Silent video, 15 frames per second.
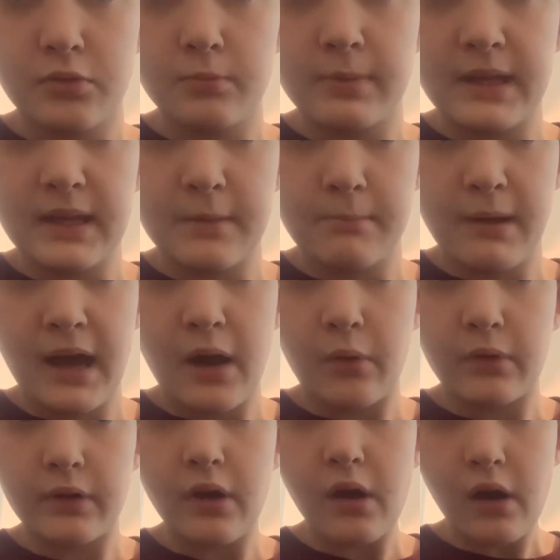being
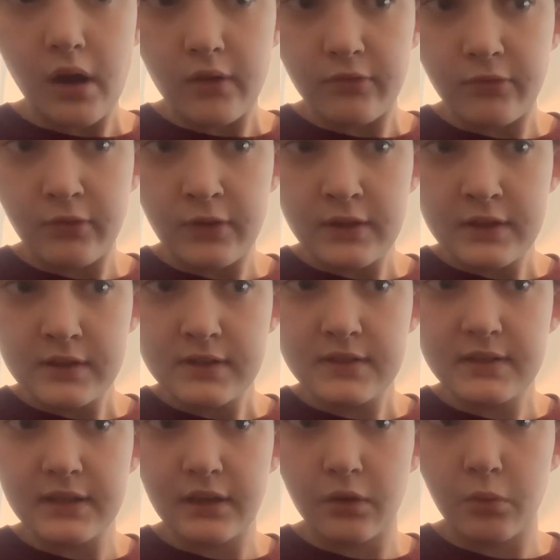powered off,
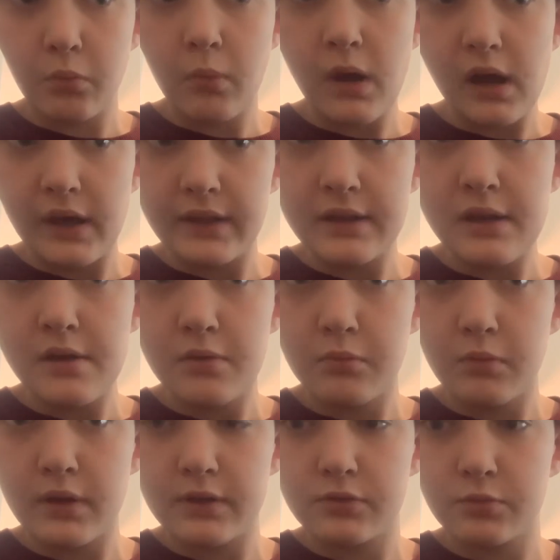skill 1,
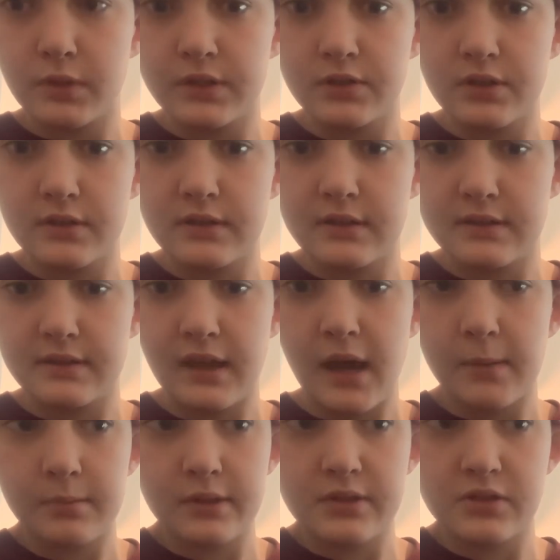which we just
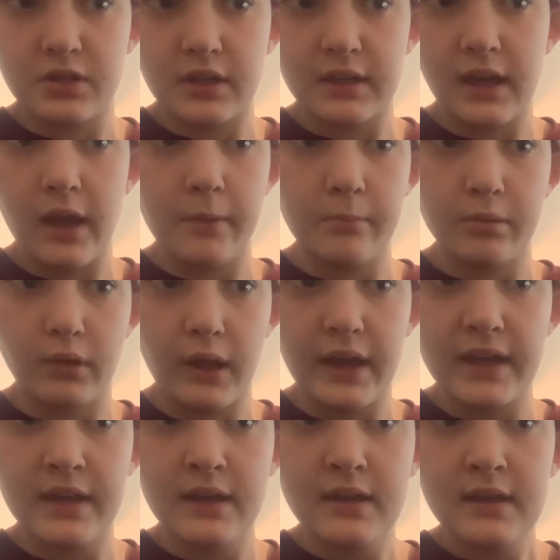established in
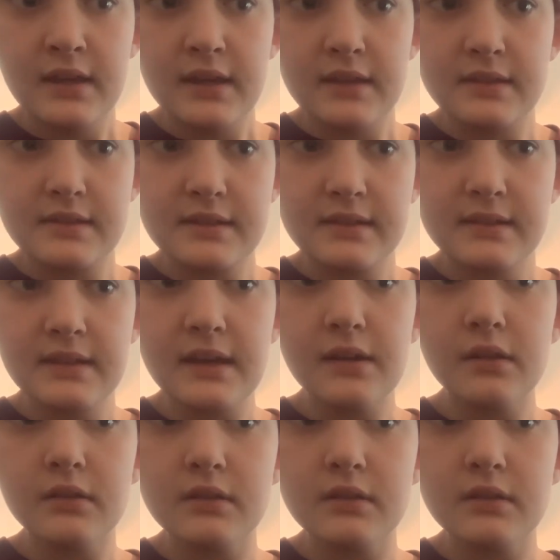gameplay, and skill